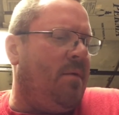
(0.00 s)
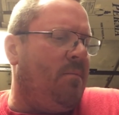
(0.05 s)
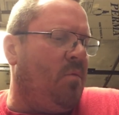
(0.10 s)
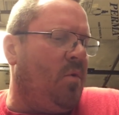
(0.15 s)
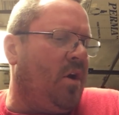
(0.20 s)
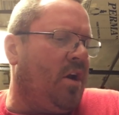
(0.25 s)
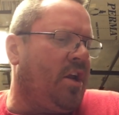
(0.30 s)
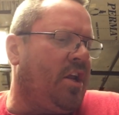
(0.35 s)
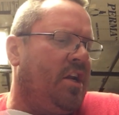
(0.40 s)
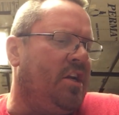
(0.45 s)

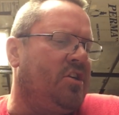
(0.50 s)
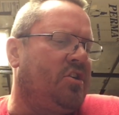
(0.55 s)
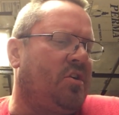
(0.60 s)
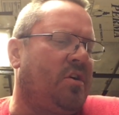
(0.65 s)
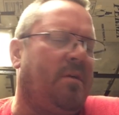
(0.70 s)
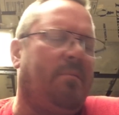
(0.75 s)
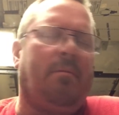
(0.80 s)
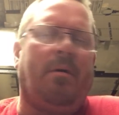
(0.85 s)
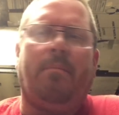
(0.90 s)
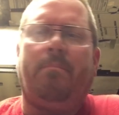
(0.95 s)
We're going to
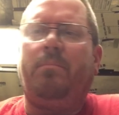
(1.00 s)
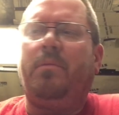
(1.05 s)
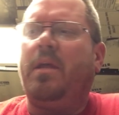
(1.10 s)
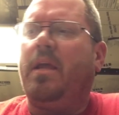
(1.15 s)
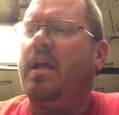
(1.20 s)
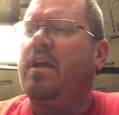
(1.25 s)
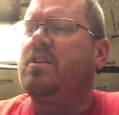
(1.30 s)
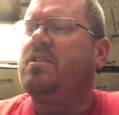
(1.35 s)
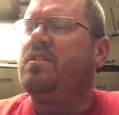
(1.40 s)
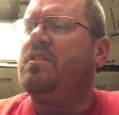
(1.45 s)
trim up
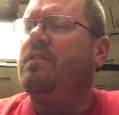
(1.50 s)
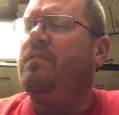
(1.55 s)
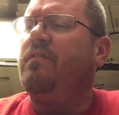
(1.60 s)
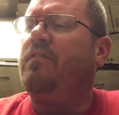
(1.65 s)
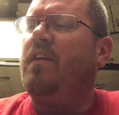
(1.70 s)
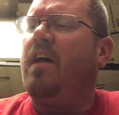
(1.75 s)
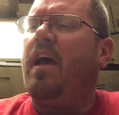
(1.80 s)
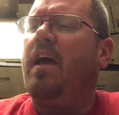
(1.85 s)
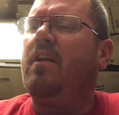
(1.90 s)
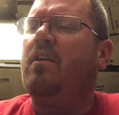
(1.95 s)
the extra
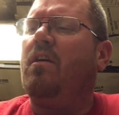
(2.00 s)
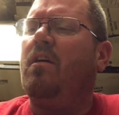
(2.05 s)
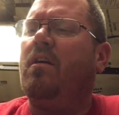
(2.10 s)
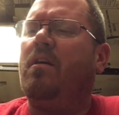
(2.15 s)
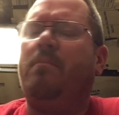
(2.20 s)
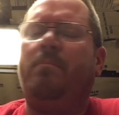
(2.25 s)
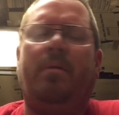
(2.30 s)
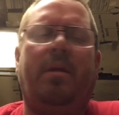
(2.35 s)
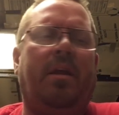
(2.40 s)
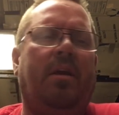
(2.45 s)
fat on
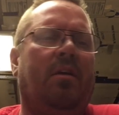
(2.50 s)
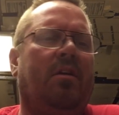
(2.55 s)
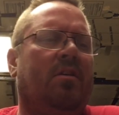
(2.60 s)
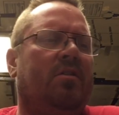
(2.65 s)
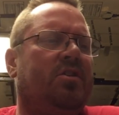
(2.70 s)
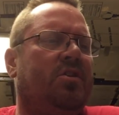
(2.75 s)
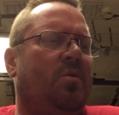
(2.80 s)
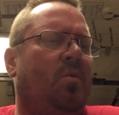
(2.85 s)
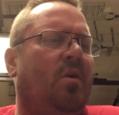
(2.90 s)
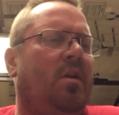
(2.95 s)
them here
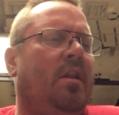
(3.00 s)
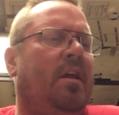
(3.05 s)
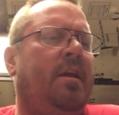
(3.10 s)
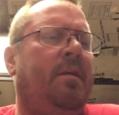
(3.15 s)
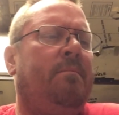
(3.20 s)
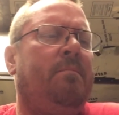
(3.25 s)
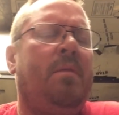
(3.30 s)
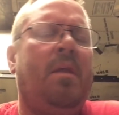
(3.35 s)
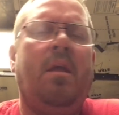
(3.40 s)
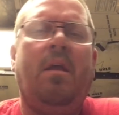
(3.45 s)
shortly.
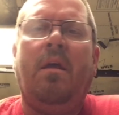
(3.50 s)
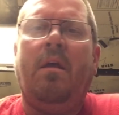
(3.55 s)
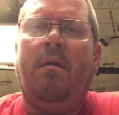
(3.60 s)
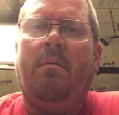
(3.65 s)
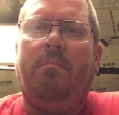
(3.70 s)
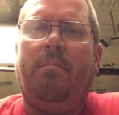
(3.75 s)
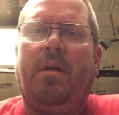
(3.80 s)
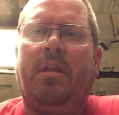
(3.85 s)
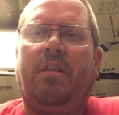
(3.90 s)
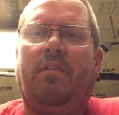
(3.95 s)

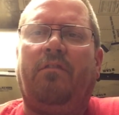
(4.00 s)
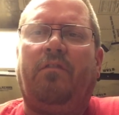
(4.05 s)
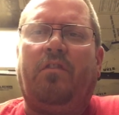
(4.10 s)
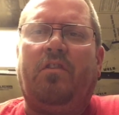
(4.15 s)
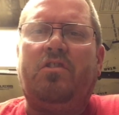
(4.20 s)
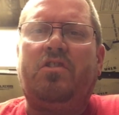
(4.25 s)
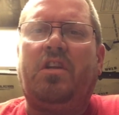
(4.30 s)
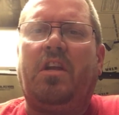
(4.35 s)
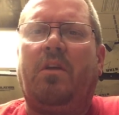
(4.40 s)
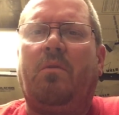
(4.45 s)
But the
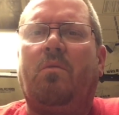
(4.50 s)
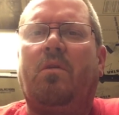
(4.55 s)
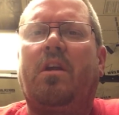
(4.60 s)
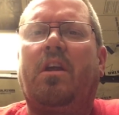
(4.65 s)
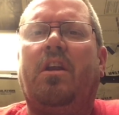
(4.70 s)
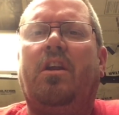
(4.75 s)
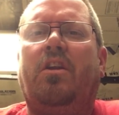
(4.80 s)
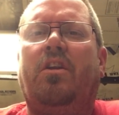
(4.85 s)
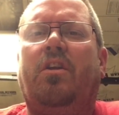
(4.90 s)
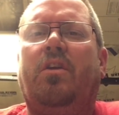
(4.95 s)
first thing we're
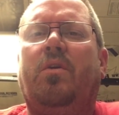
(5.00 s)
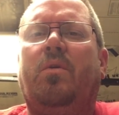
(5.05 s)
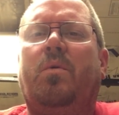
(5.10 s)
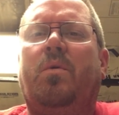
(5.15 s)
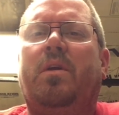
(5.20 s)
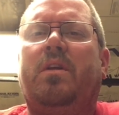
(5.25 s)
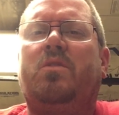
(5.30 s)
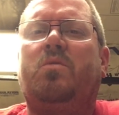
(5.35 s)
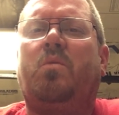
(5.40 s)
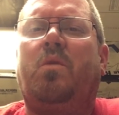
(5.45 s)
going to
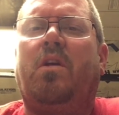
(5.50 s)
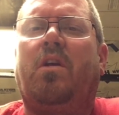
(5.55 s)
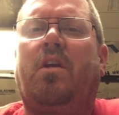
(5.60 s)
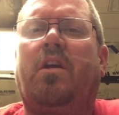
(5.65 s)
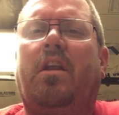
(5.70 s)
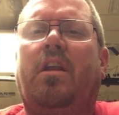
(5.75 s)
do is we're